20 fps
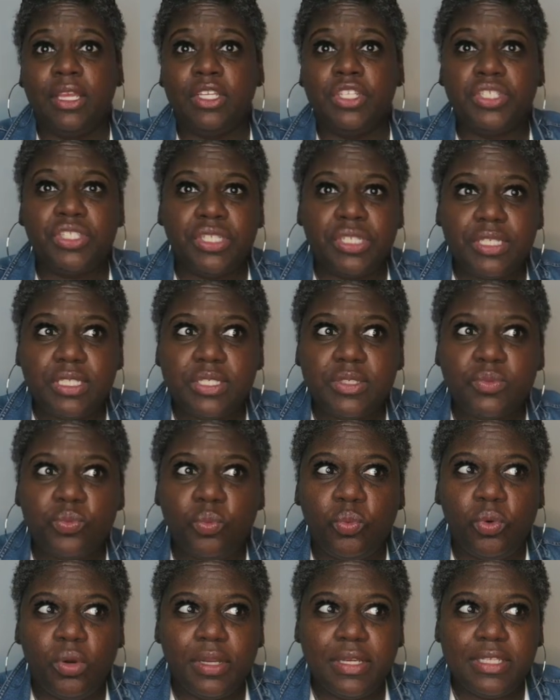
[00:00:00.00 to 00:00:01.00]
just
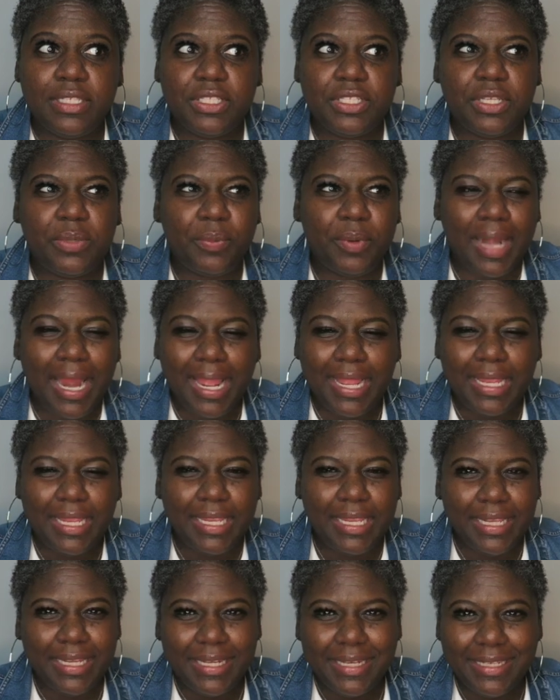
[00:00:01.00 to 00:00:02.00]
want to when i
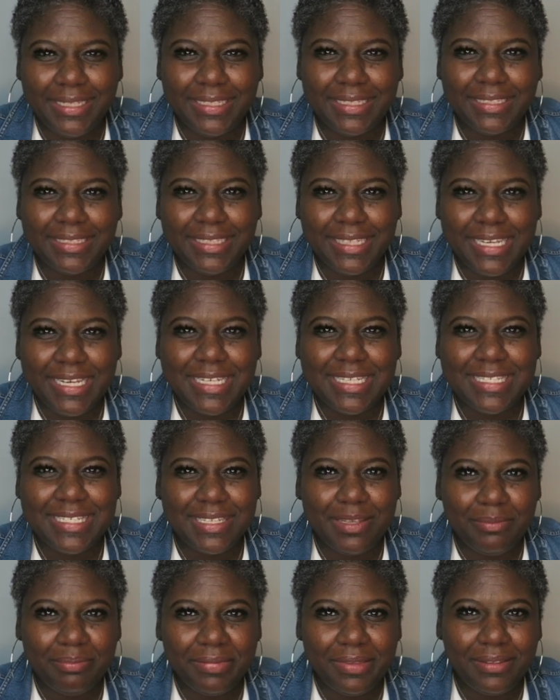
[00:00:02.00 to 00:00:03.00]
get it get
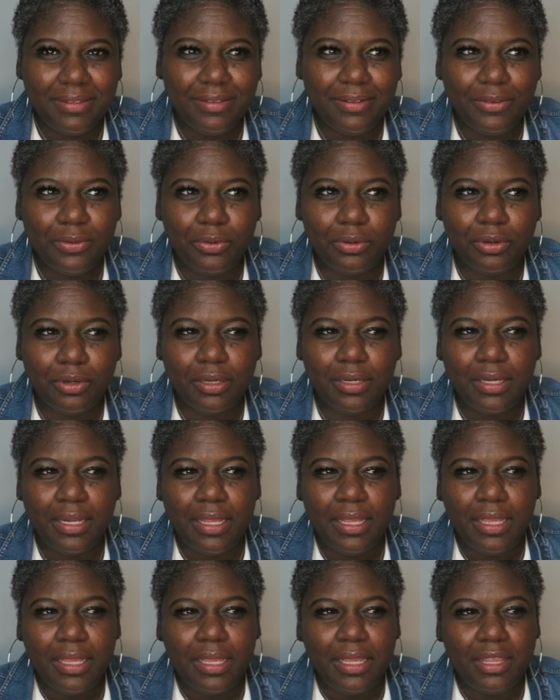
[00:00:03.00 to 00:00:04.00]
something or
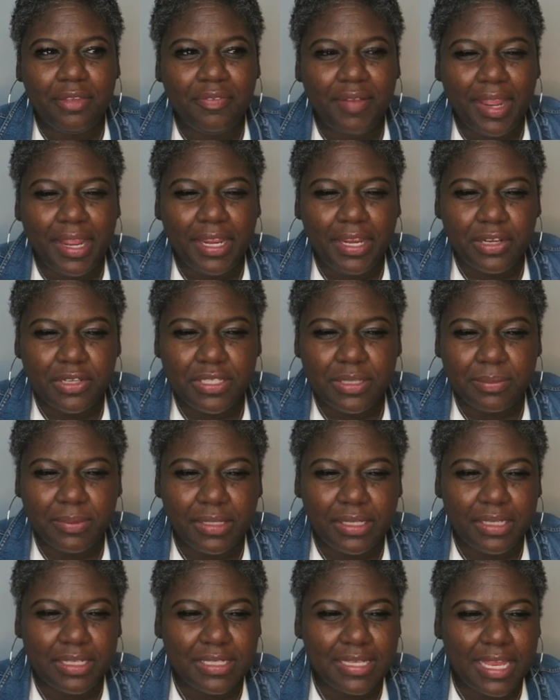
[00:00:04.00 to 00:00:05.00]
if i hear
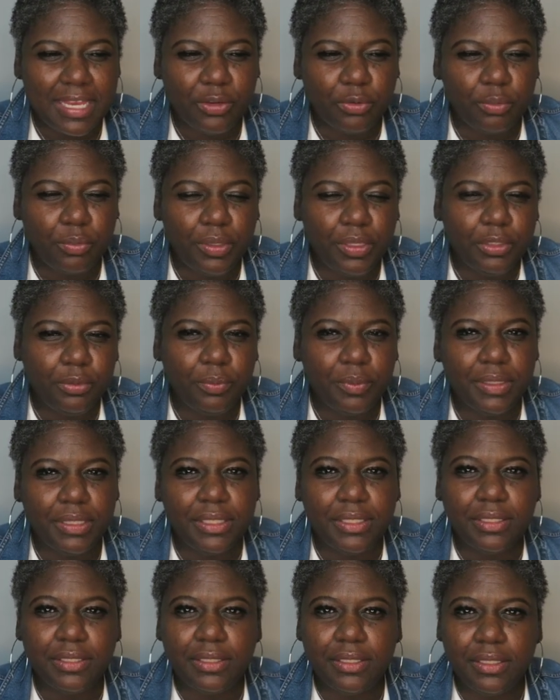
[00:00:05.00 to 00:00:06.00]
something that's like really
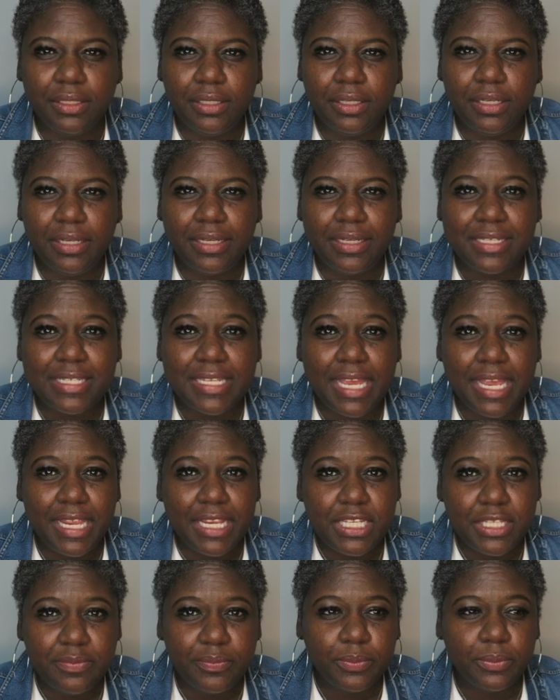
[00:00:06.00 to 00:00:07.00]
really good and
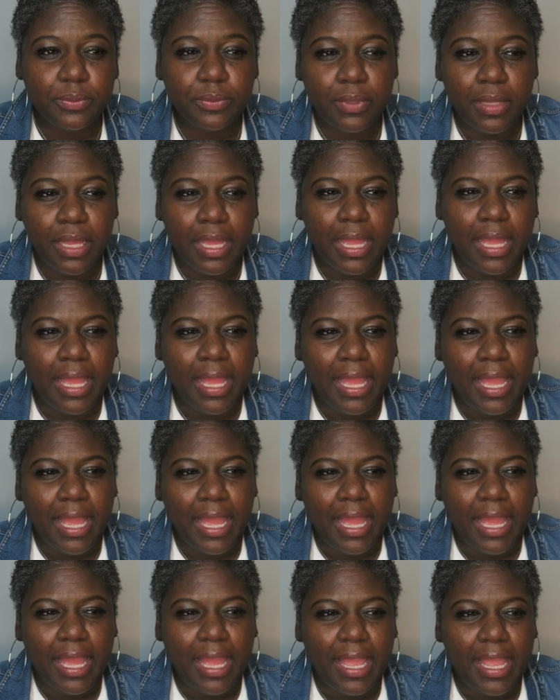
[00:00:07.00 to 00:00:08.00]
tasteful
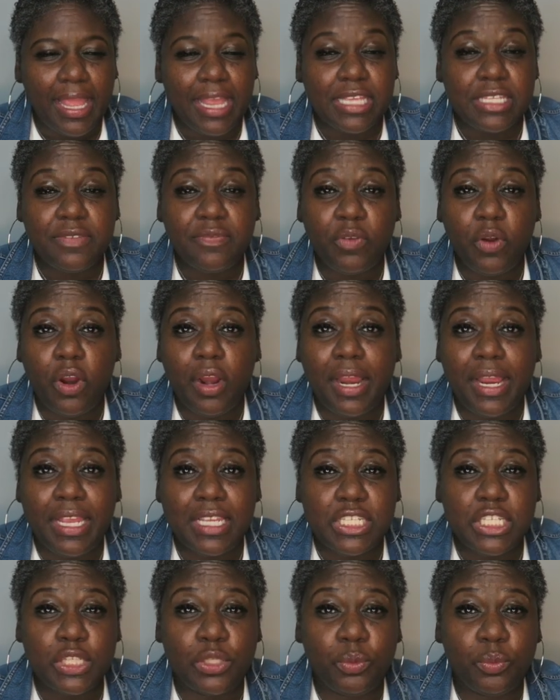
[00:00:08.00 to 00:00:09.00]
as far
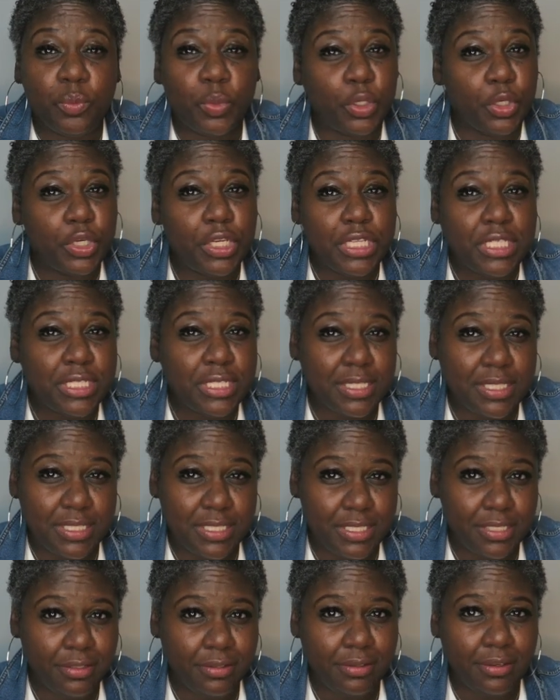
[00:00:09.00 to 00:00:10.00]
as the word is
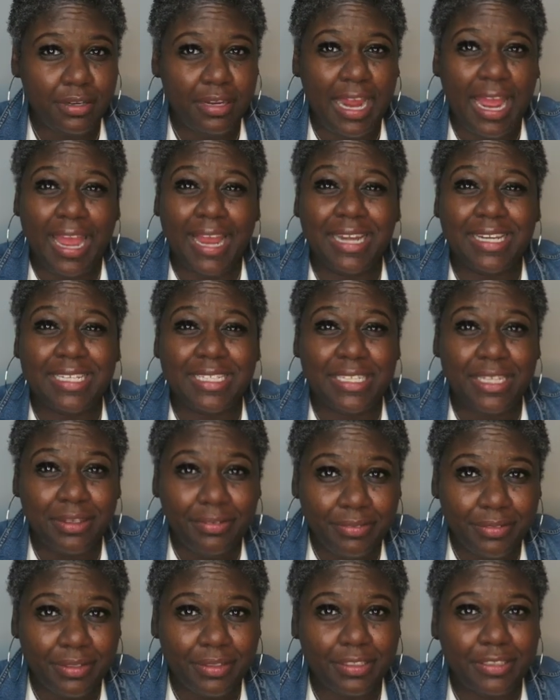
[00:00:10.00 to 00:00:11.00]
concerned i
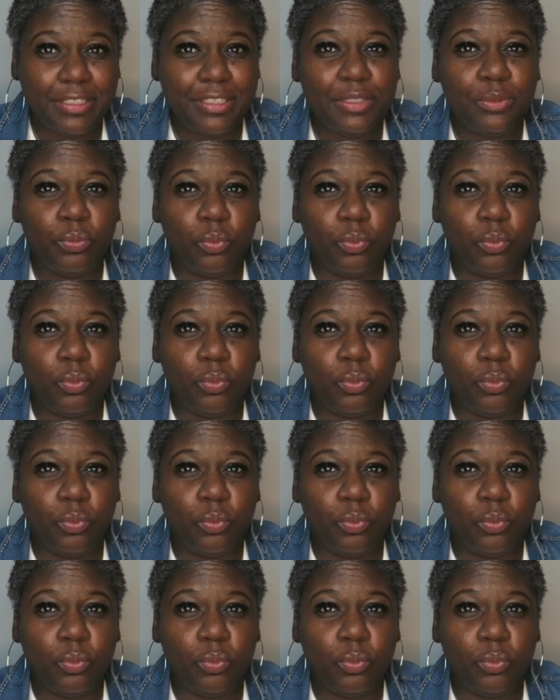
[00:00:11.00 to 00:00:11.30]
definitely